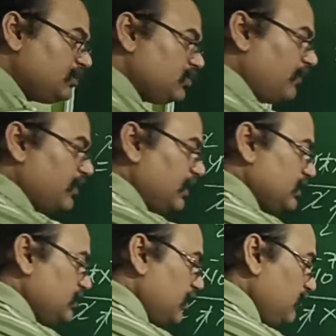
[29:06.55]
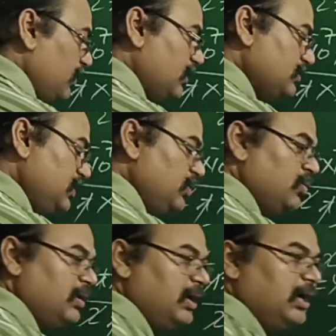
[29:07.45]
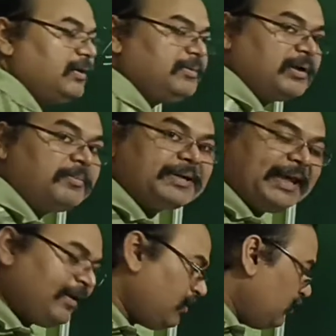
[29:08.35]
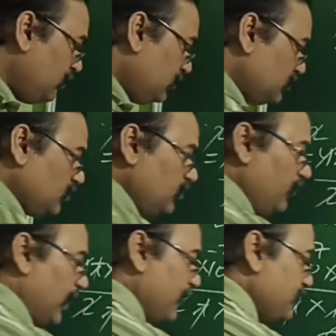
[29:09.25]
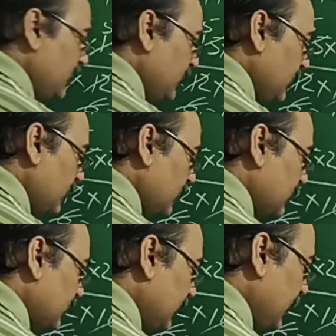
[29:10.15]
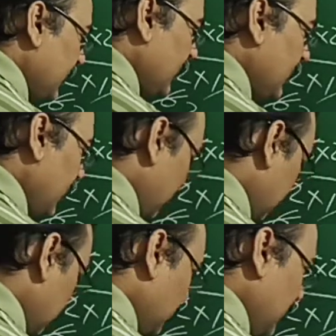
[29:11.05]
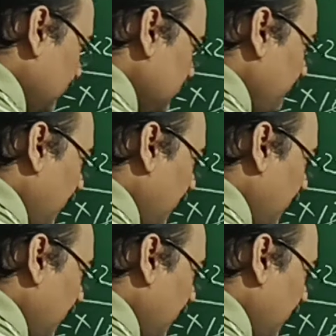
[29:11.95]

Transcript: So after decimal you will get 0. It will become 10. So 2 5 are 10 into 10 raised to the